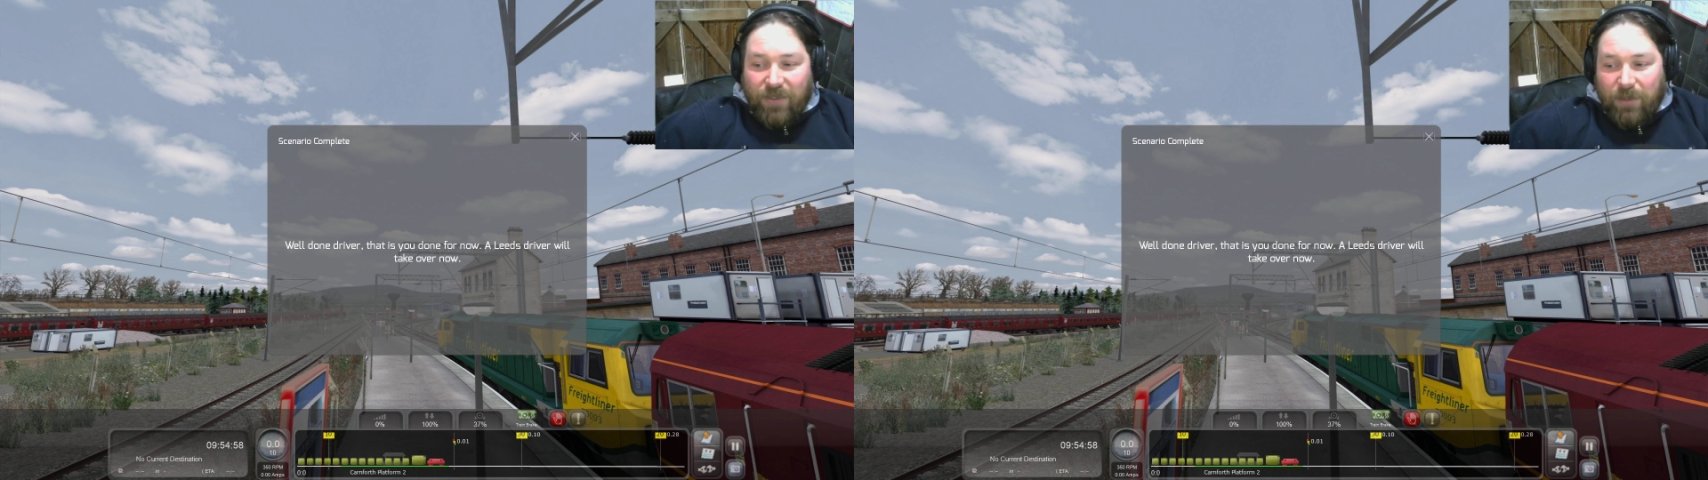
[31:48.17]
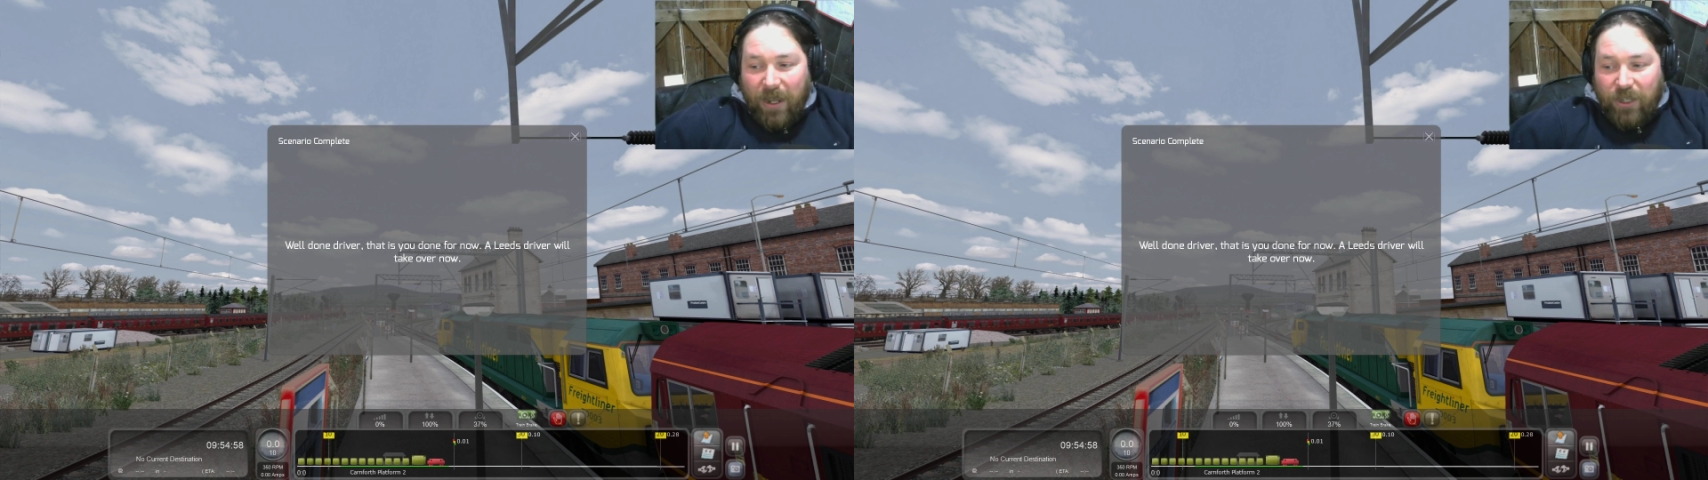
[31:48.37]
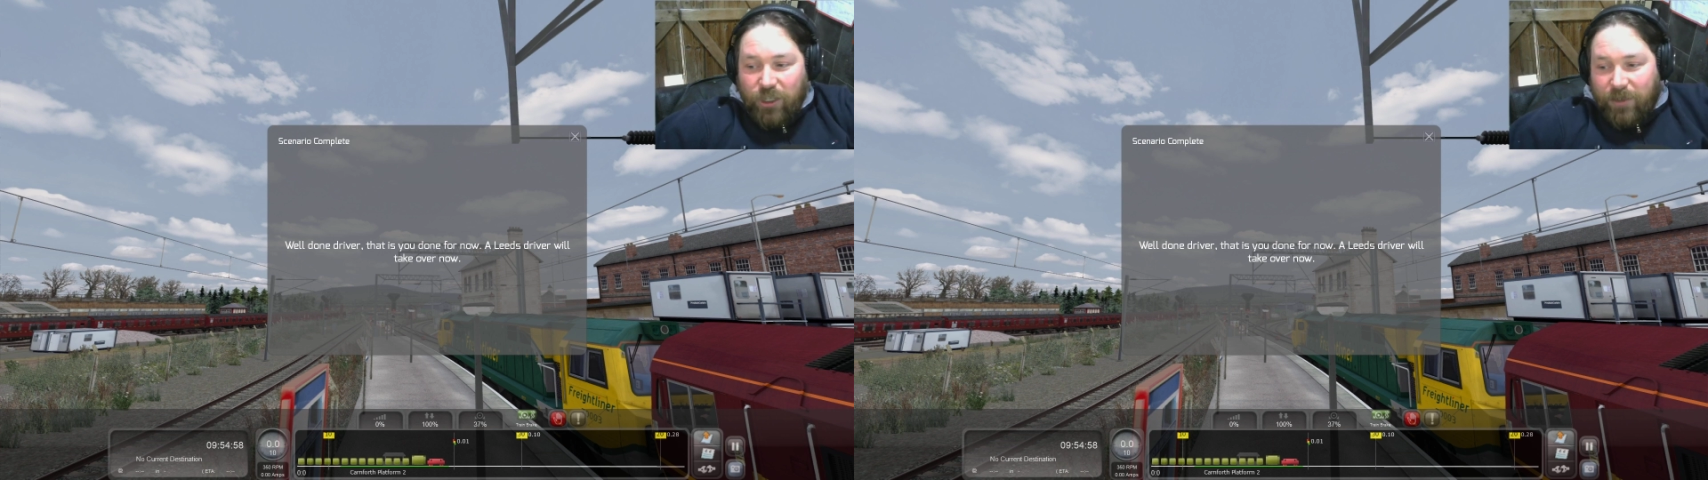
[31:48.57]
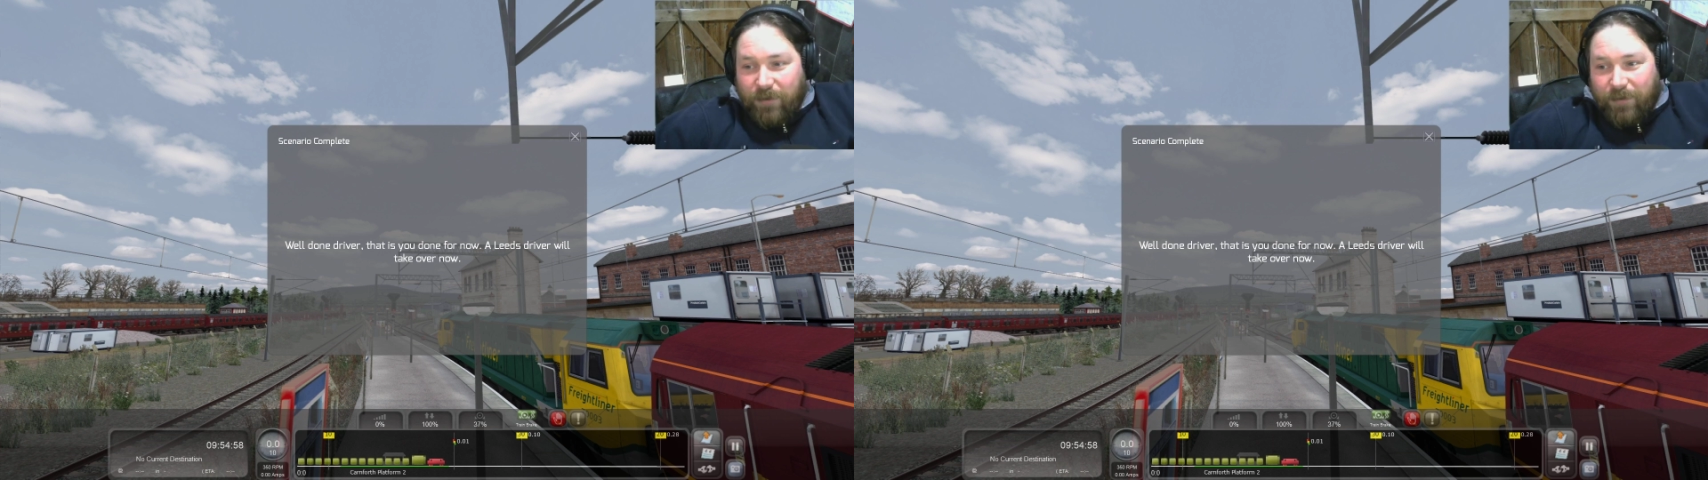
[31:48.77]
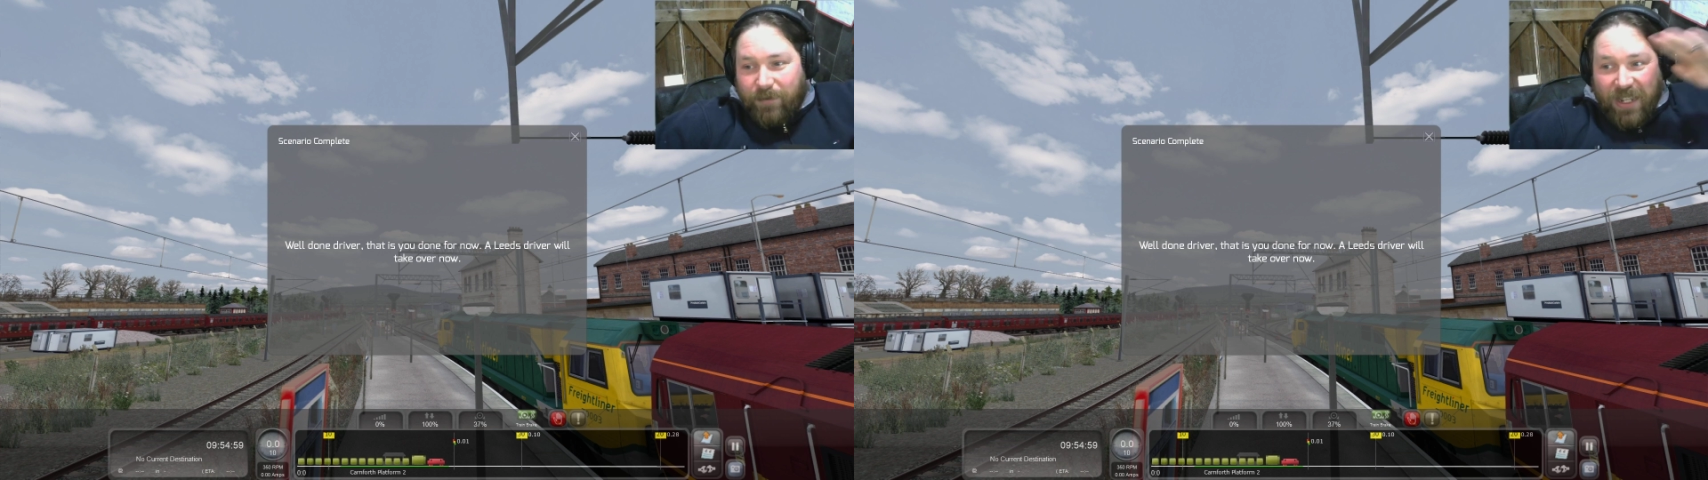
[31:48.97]
much.
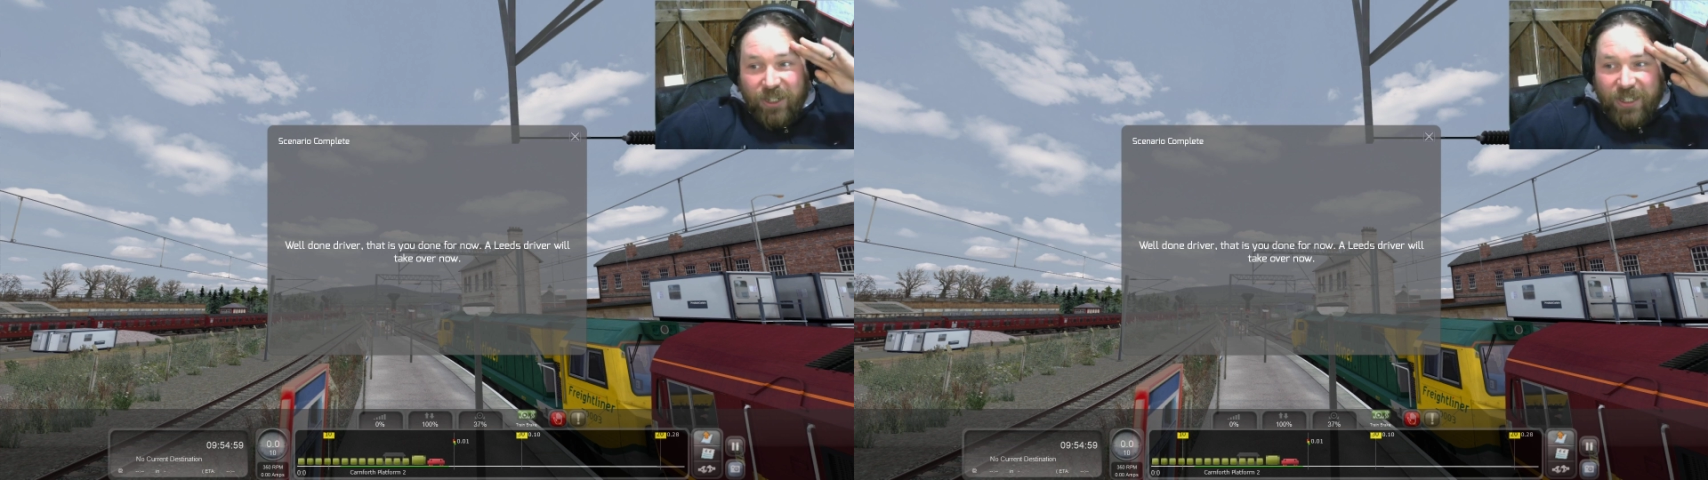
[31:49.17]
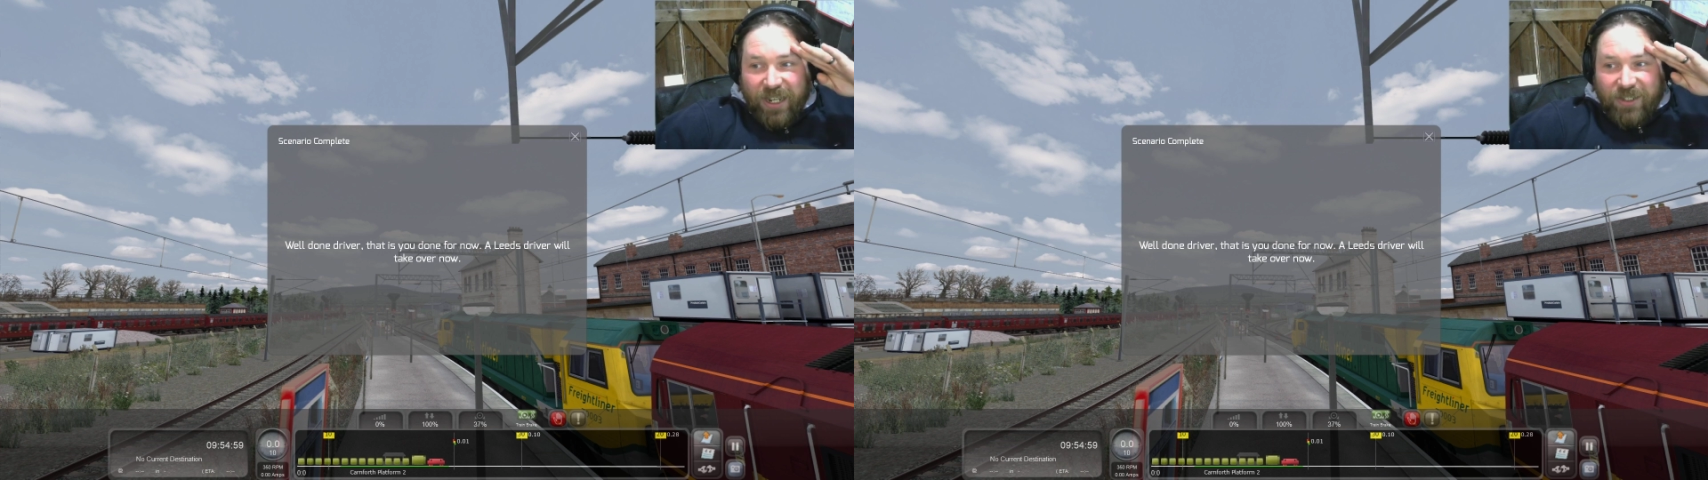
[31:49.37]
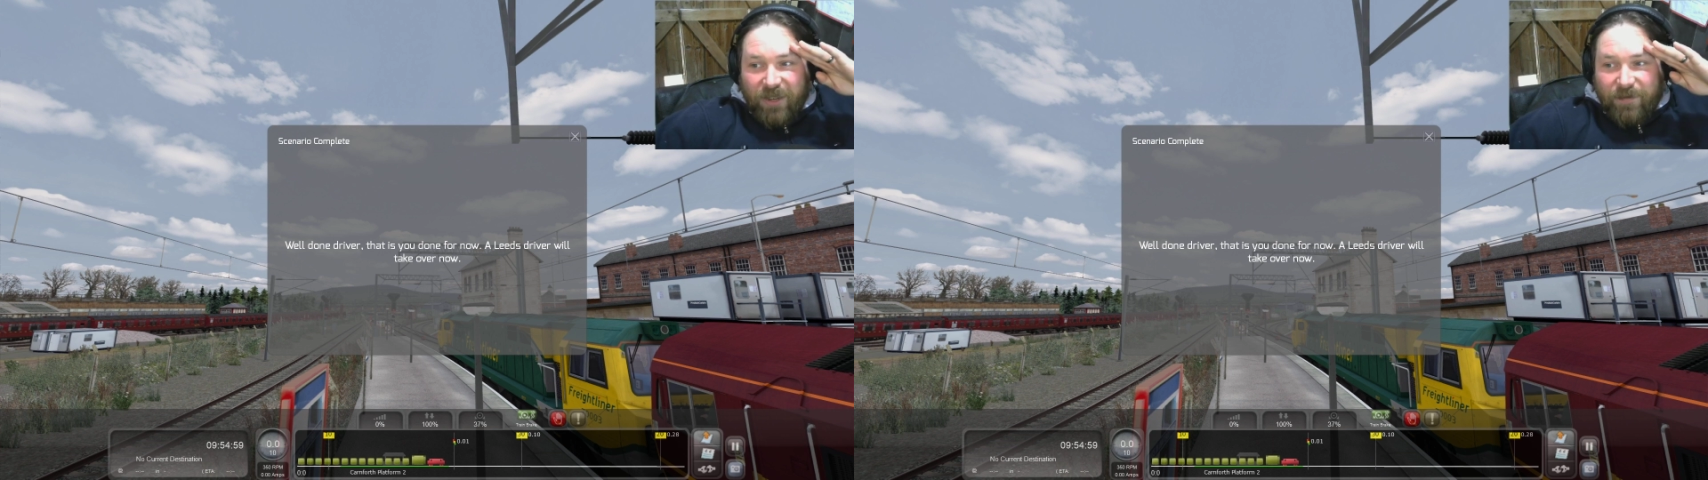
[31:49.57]
Catch you next time.